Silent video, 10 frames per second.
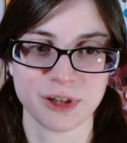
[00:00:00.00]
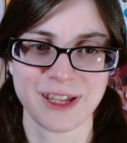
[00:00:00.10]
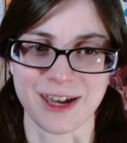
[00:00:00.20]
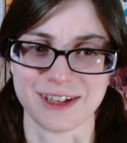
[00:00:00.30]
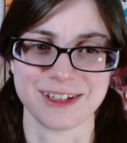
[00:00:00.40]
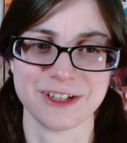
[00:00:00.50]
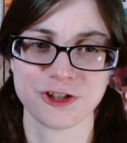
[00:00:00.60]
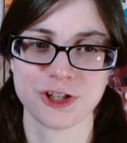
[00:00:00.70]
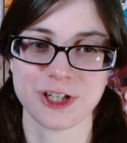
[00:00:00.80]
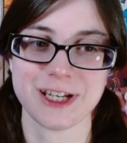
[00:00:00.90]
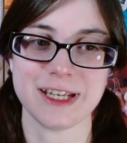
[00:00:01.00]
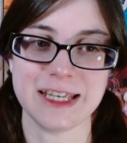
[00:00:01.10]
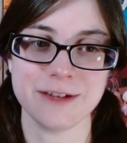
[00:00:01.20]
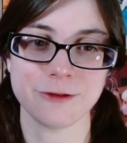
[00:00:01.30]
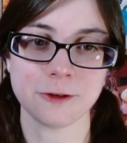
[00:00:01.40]
yeah, is she
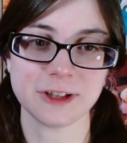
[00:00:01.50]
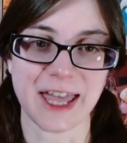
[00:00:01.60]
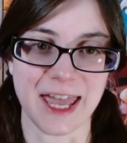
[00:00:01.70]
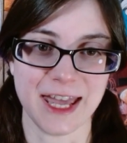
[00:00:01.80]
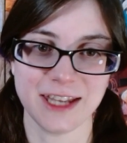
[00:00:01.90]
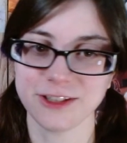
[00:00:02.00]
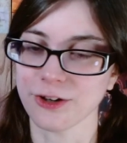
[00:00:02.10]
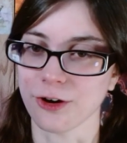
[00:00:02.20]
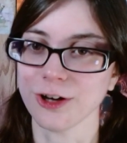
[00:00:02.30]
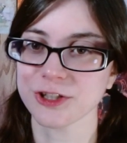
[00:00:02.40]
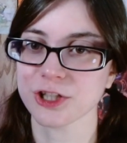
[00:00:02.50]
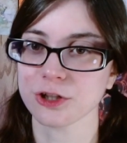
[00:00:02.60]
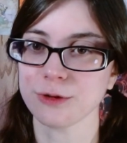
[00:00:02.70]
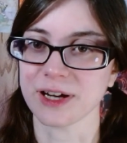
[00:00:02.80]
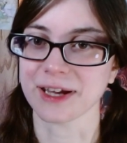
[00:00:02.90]
evil and
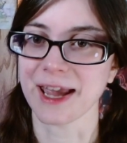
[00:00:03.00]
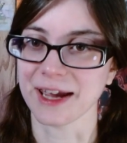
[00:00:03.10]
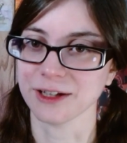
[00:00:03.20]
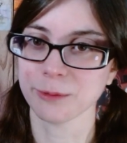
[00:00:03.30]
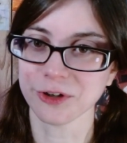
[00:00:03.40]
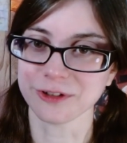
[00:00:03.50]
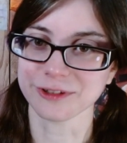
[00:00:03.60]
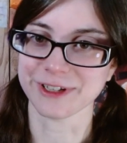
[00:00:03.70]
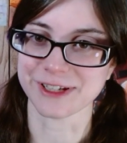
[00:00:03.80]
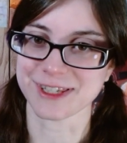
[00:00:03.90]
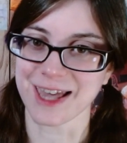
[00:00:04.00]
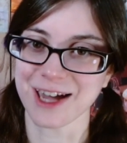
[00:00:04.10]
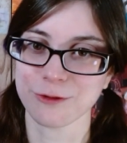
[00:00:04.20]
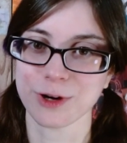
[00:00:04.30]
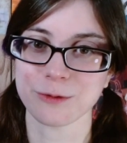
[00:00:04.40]
also a cannibal? Is
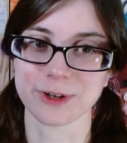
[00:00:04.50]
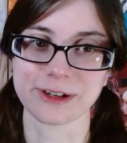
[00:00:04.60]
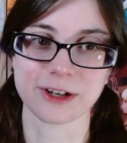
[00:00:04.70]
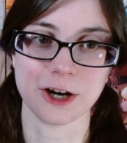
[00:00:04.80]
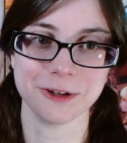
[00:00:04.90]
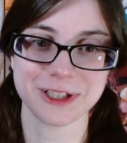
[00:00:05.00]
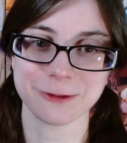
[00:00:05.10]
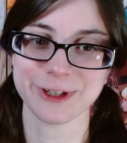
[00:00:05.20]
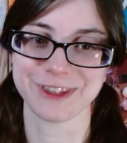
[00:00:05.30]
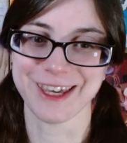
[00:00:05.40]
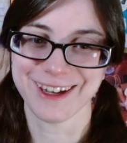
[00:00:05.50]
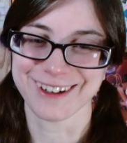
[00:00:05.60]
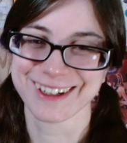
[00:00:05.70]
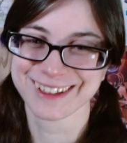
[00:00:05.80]
that what we're going with here?